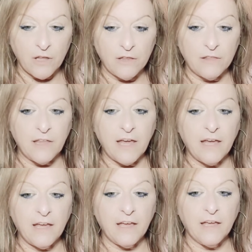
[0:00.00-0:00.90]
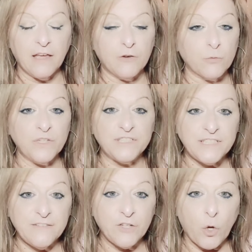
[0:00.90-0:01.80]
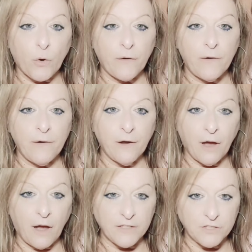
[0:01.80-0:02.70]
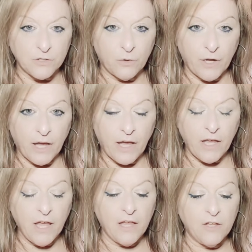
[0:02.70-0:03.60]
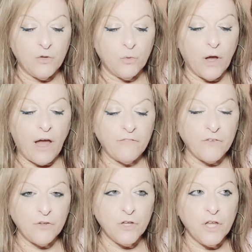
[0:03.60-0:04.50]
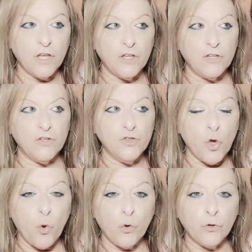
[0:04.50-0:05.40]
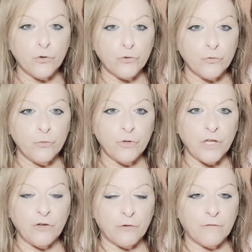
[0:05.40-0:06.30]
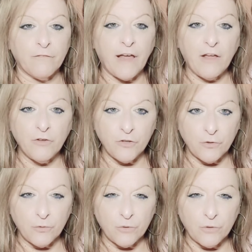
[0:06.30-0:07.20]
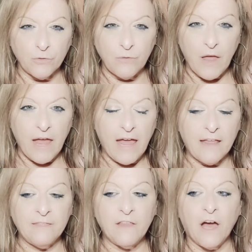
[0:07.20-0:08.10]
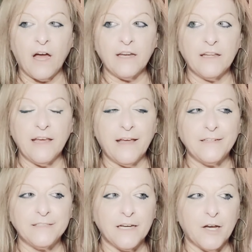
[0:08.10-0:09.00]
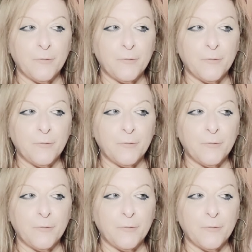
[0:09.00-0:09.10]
they receive it or not, okay? You have to know your truth and your value and not get